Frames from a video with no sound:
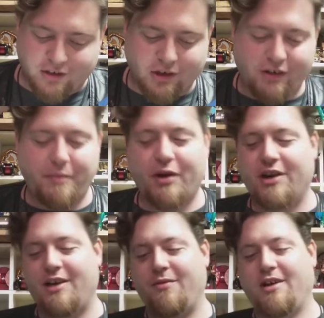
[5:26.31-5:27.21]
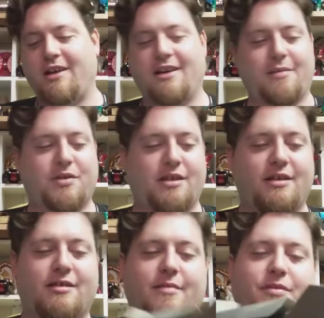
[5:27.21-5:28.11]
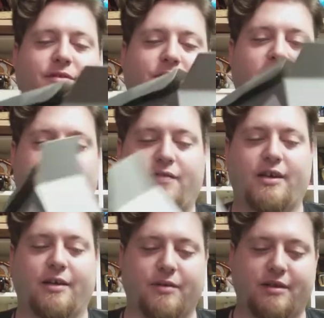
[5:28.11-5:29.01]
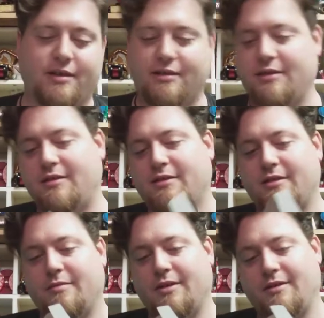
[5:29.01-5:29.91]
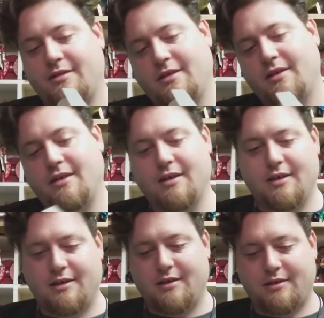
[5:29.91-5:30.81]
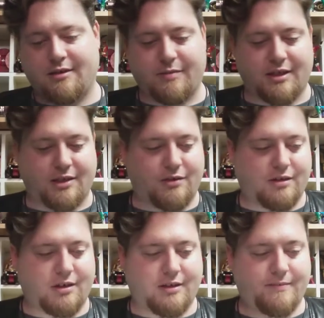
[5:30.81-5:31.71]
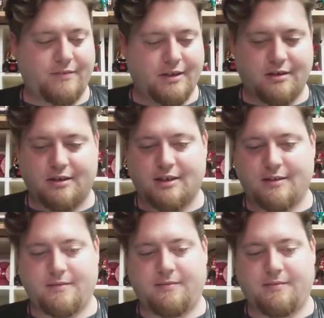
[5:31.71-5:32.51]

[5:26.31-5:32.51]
So we're gonna end up seeing something really funny with this. This is gonna be interesting. All right.